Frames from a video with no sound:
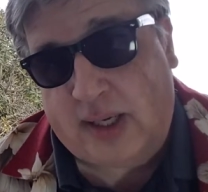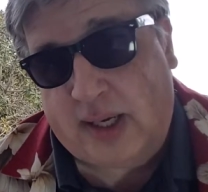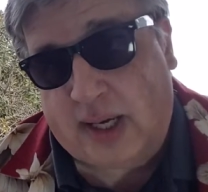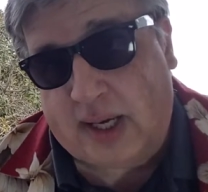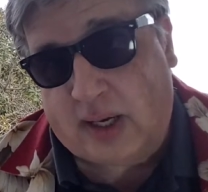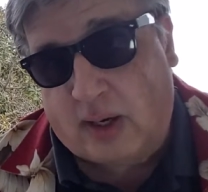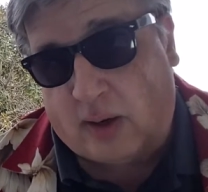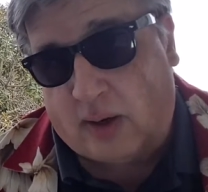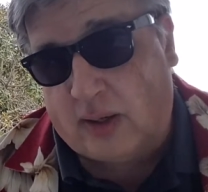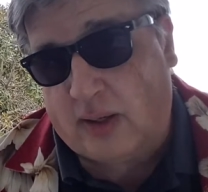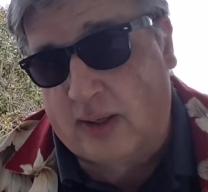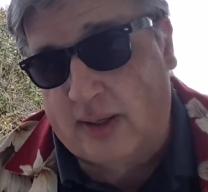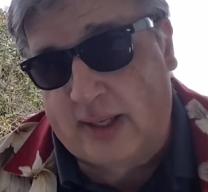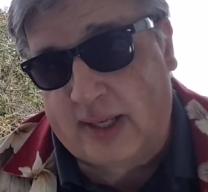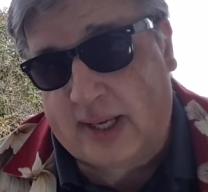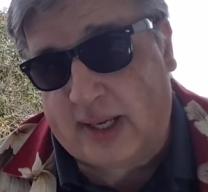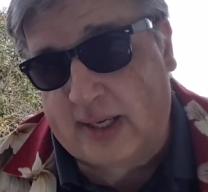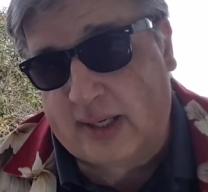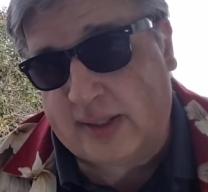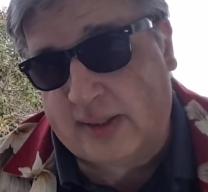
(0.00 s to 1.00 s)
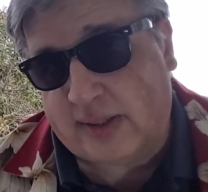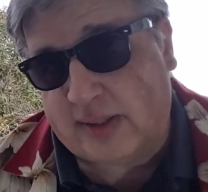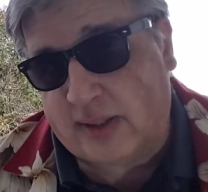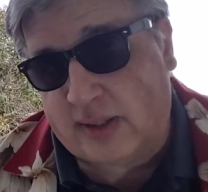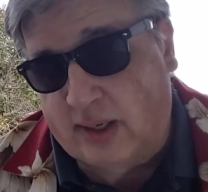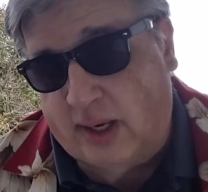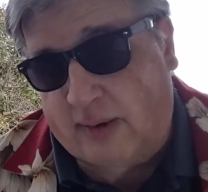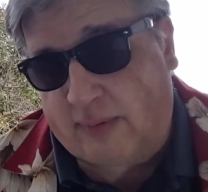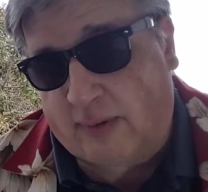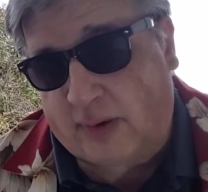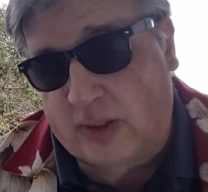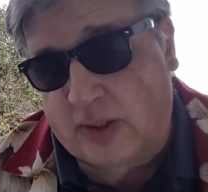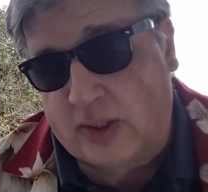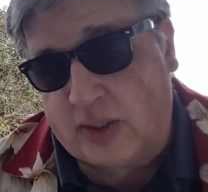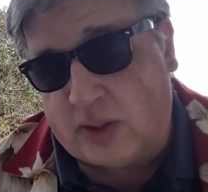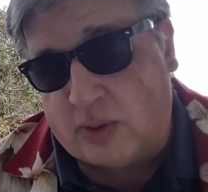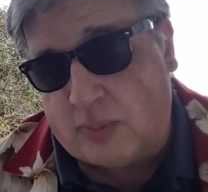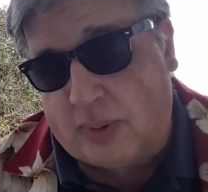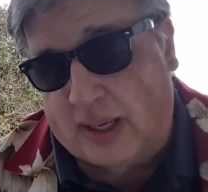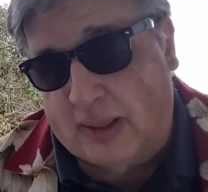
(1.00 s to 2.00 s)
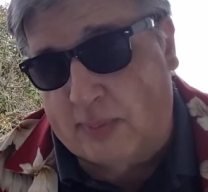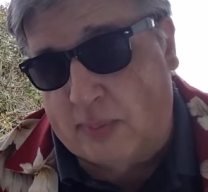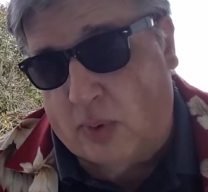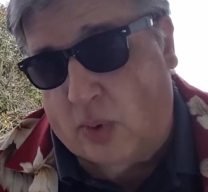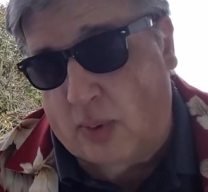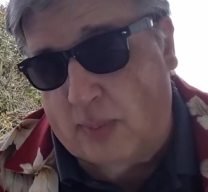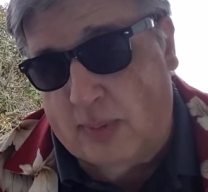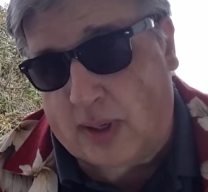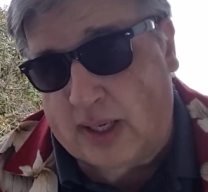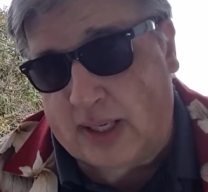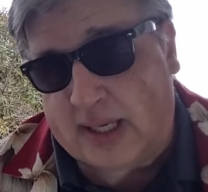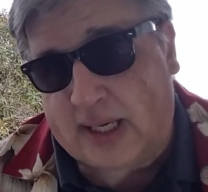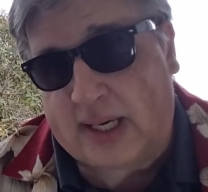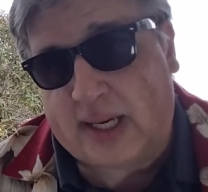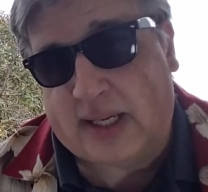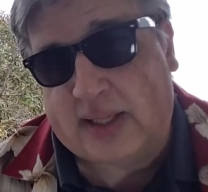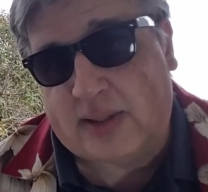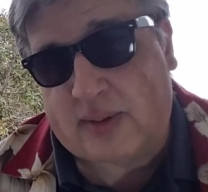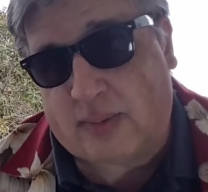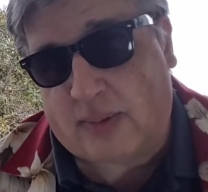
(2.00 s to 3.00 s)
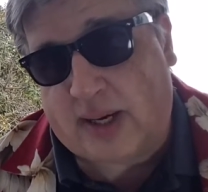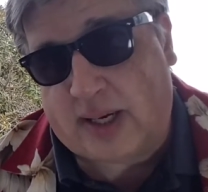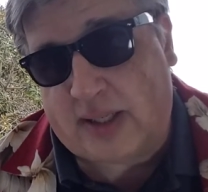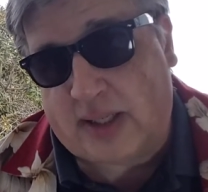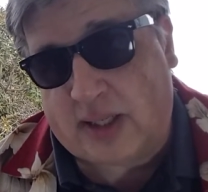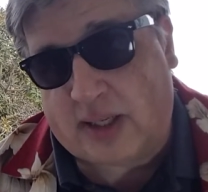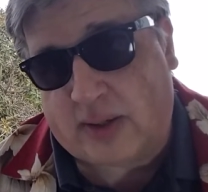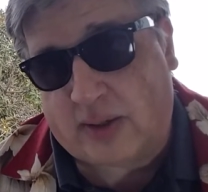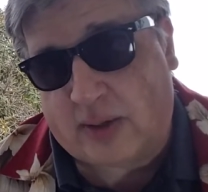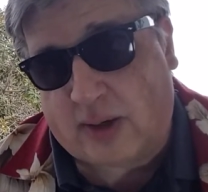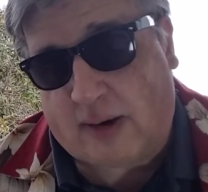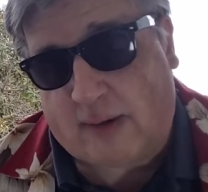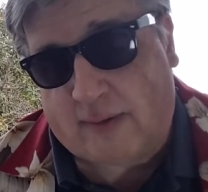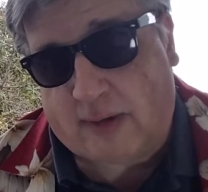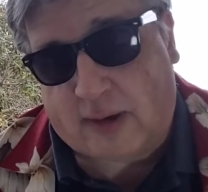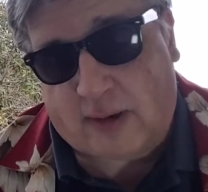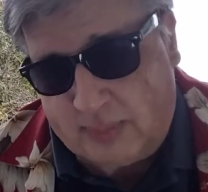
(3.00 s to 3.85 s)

and all of that is an effort to make more money as a rideshare driver.